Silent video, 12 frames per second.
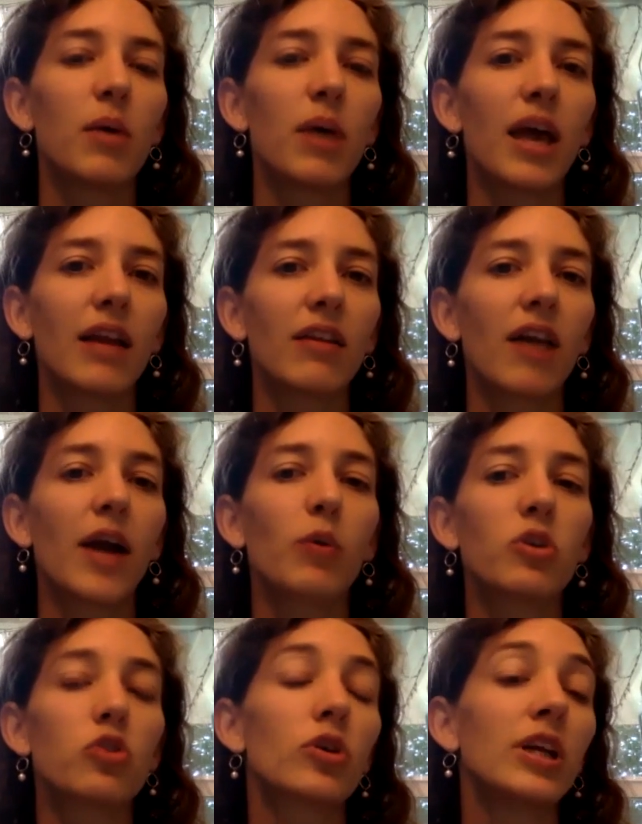in line with
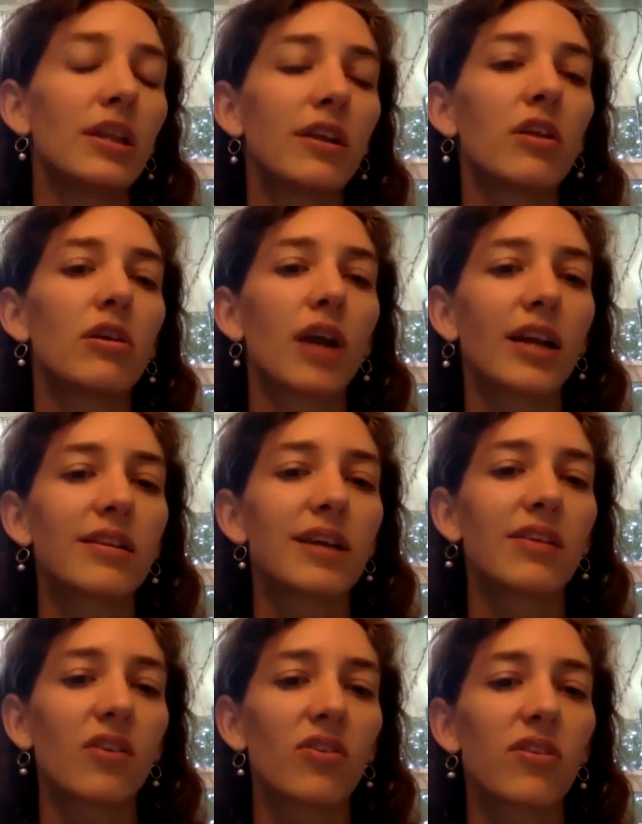the treaties that the United
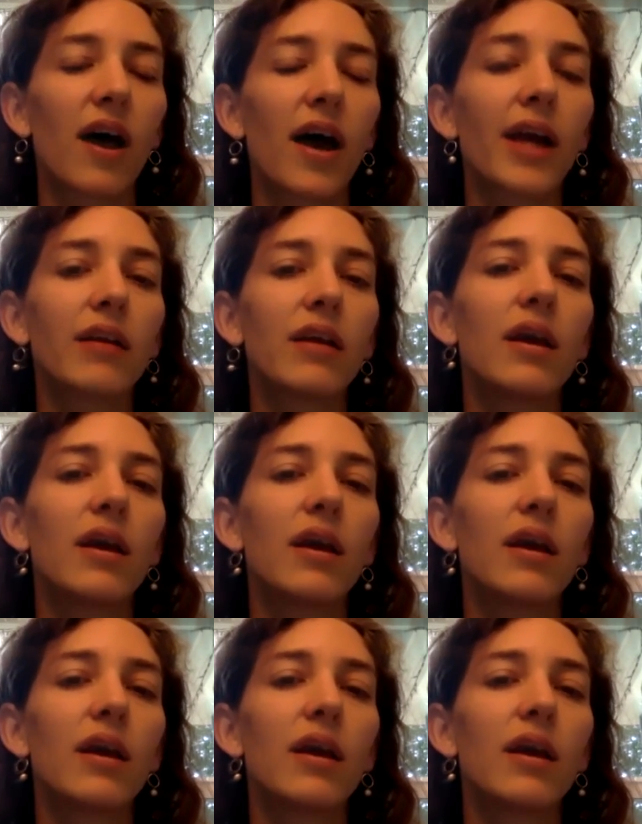States has signed,